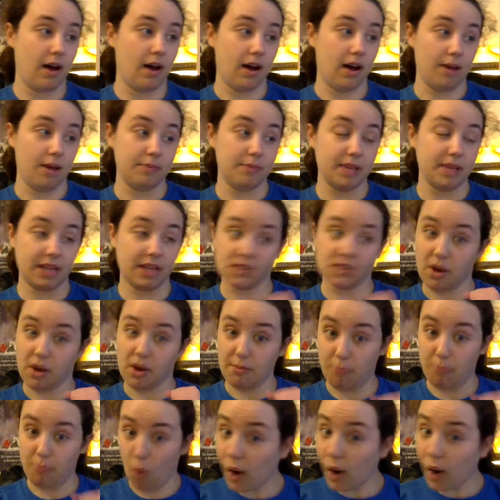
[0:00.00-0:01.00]
Uh, because
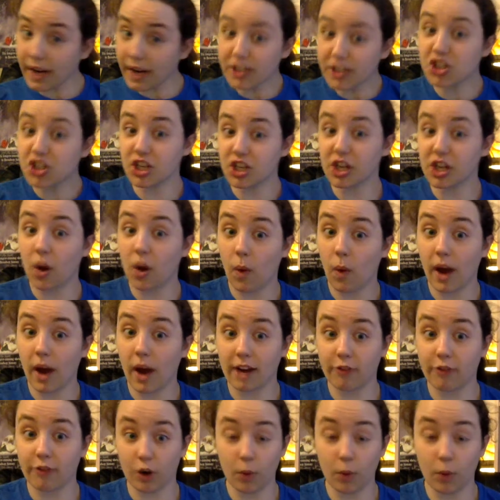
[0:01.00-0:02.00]
boy does she go
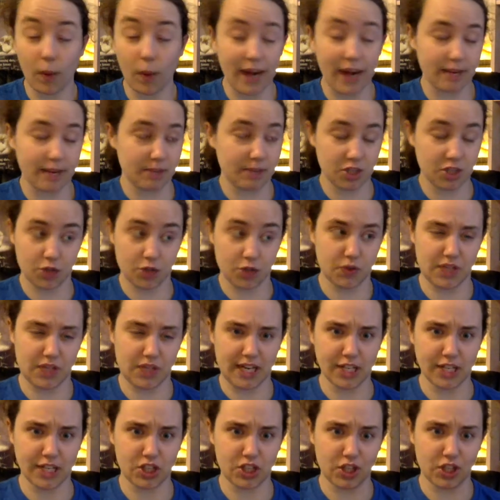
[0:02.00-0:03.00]
out of her way to make sure
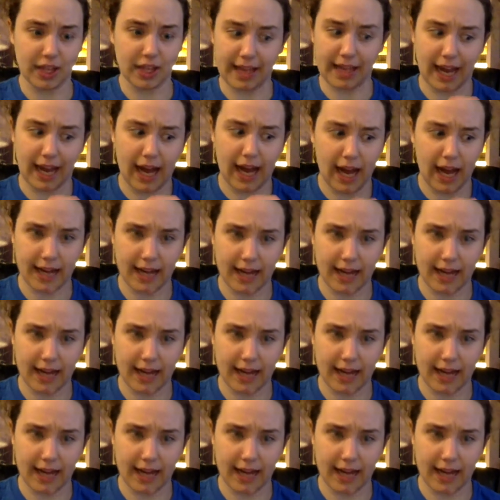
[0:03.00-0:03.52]
Sage like